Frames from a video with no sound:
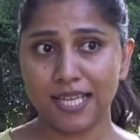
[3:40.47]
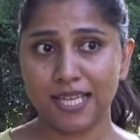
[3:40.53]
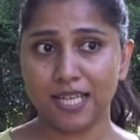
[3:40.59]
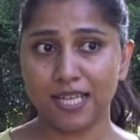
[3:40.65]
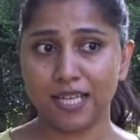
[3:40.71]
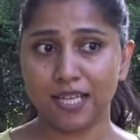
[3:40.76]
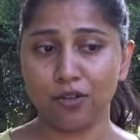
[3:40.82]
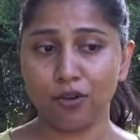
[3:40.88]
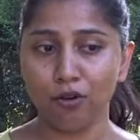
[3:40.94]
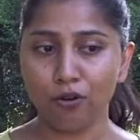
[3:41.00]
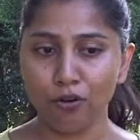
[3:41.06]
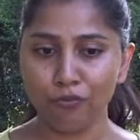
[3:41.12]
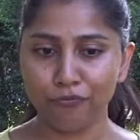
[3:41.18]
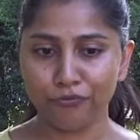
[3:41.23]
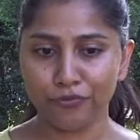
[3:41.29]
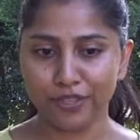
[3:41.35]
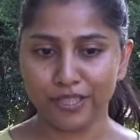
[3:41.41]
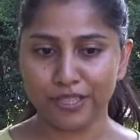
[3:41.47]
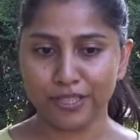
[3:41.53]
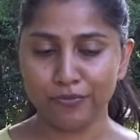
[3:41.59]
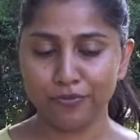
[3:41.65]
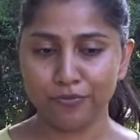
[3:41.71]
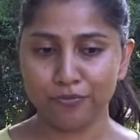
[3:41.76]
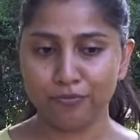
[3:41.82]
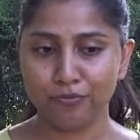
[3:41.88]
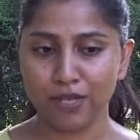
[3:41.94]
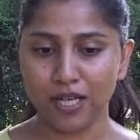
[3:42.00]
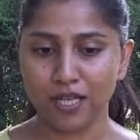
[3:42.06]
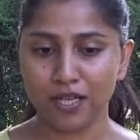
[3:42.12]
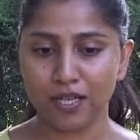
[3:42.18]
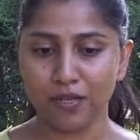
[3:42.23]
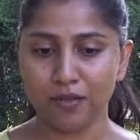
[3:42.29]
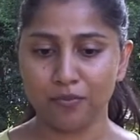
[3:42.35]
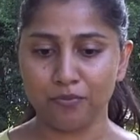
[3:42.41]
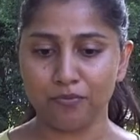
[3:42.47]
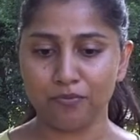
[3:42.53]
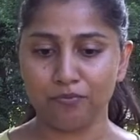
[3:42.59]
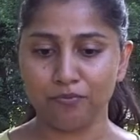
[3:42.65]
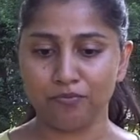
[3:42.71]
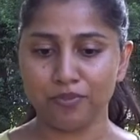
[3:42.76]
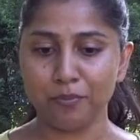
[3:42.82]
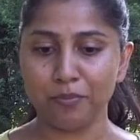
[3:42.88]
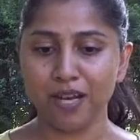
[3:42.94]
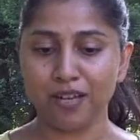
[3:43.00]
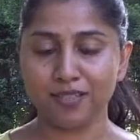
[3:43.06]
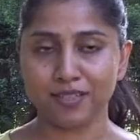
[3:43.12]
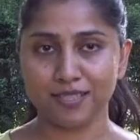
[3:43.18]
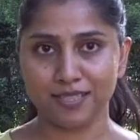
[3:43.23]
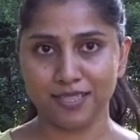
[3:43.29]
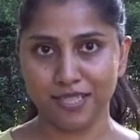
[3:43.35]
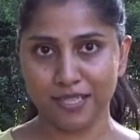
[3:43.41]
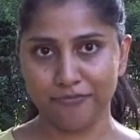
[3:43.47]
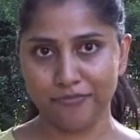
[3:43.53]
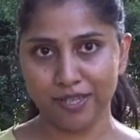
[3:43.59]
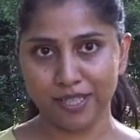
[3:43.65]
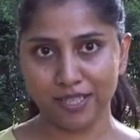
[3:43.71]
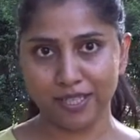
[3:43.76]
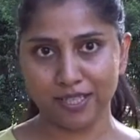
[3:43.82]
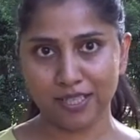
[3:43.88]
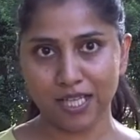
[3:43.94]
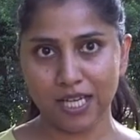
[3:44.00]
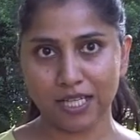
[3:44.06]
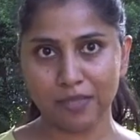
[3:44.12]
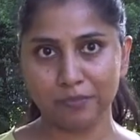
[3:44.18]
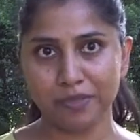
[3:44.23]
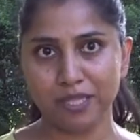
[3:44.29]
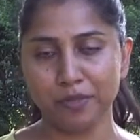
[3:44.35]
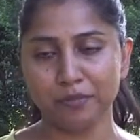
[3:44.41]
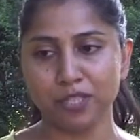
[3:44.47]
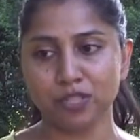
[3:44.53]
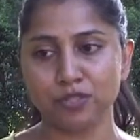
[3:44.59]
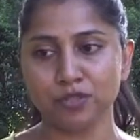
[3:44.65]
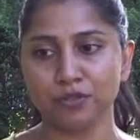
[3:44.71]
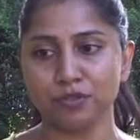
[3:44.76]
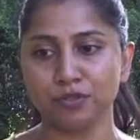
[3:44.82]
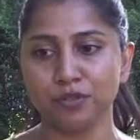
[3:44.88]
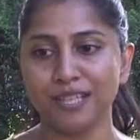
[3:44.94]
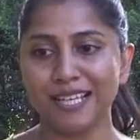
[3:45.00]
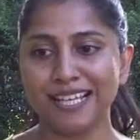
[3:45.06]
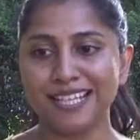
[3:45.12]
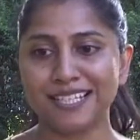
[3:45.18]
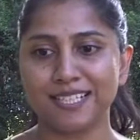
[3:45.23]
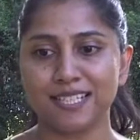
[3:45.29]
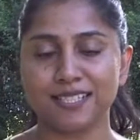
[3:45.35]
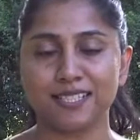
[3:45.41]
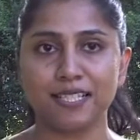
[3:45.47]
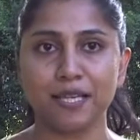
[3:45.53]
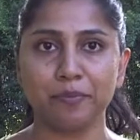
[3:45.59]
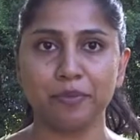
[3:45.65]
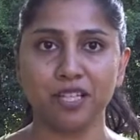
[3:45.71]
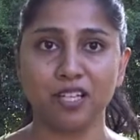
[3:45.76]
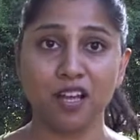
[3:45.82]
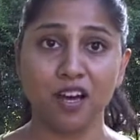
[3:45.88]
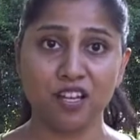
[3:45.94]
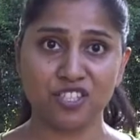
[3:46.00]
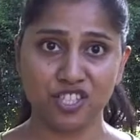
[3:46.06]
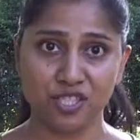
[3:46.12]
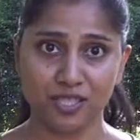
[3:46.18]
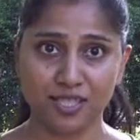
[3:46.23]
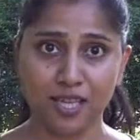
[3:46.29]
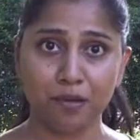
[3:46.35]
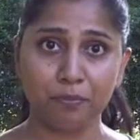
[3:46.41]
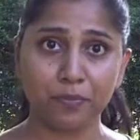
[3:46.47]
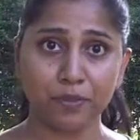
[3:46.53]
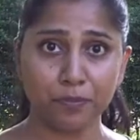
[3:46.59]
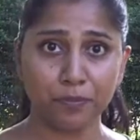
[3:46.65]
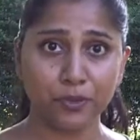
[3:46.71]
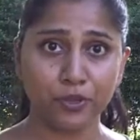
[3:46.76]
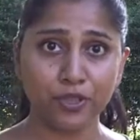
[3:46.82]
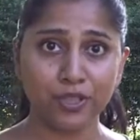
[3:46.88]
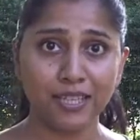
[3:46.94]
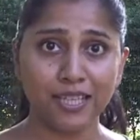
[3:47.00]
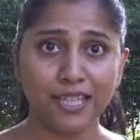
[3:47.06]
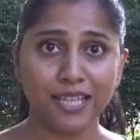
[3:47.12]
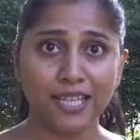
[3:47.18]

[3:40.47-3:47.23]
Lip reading: And hopefully, the markers that I find, I'd be able to test them in a larger sample pool,